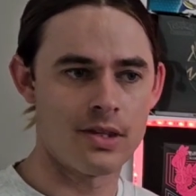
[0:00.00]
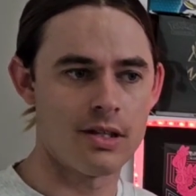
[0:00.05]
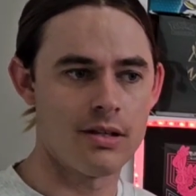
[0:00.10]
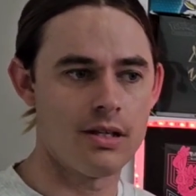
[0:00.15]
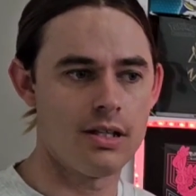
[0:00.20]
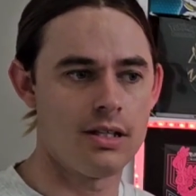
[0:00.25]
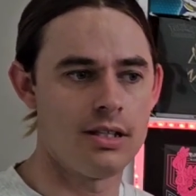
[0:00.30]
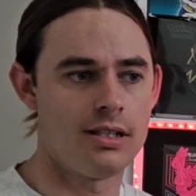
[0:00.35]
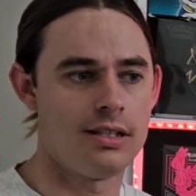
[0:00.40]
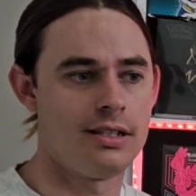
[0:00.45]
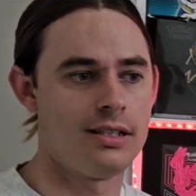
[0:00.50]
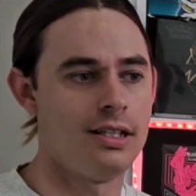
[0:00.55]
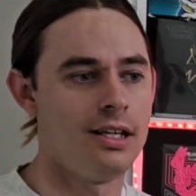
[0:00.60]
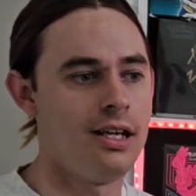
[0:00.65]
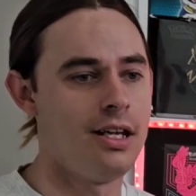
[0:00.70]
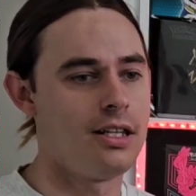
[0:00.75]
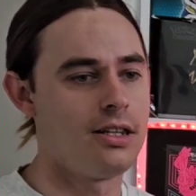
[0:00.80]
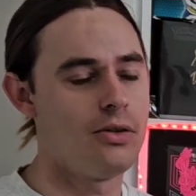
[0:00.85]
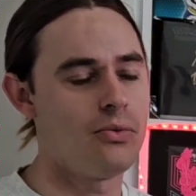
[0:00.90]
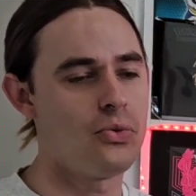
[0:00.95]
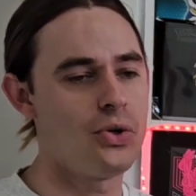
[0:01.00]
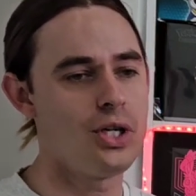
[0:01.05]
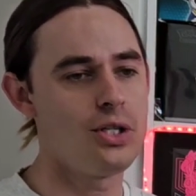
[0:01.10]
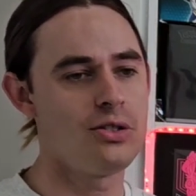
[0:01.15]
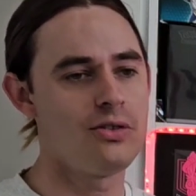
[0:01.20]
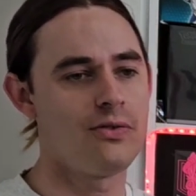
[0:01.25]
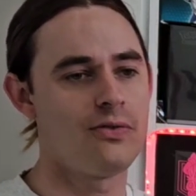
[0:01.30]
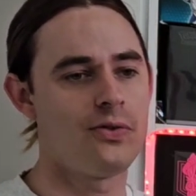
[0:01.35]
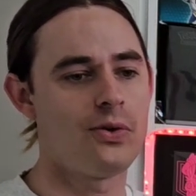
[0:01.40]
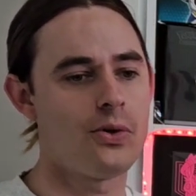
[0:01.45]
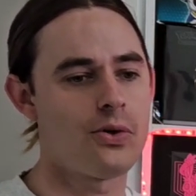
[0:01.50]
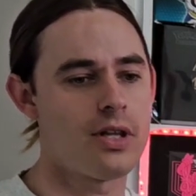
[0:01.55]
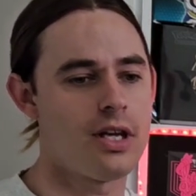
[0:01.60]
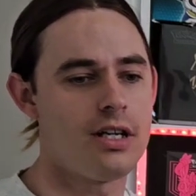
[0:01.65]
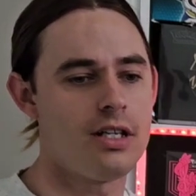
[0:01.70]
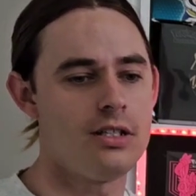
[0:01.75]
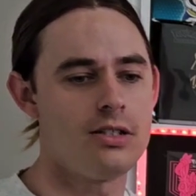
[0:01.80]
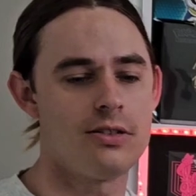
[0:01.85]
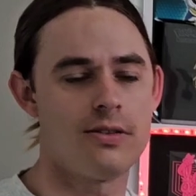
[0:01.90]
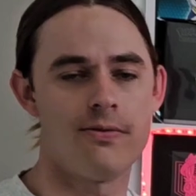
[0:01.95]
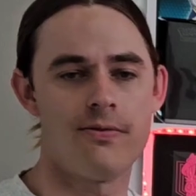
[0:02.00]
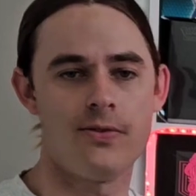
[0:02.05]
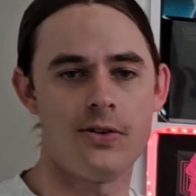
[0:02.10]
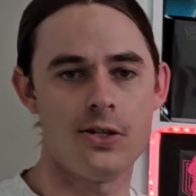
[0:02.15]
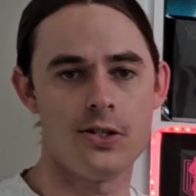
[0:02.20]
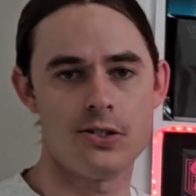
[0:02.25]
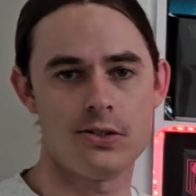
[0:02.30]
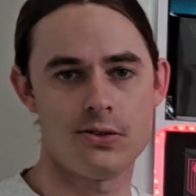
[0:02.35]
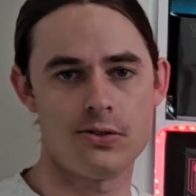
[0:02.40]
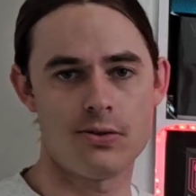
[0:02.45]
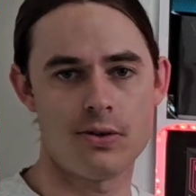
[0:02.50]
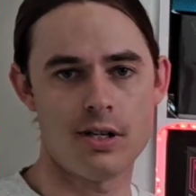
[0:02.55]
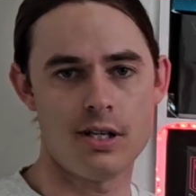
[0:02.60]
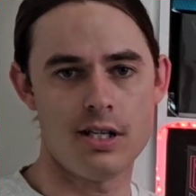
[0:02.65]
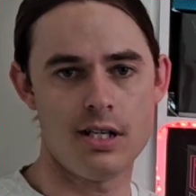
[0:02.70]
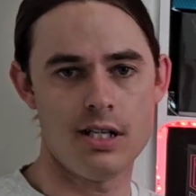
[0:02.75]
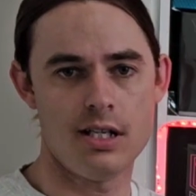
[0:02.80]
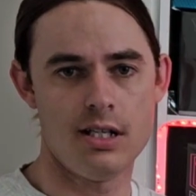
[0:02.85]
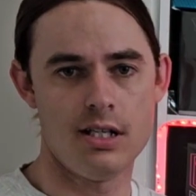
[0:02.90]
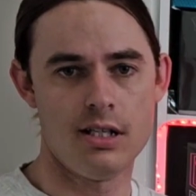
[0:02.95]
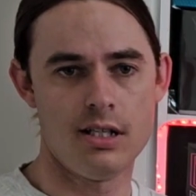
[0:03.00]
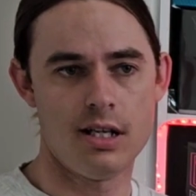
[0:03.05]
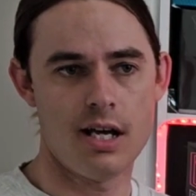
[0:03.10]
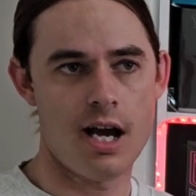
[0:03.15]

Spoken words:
The reason for that is the first three,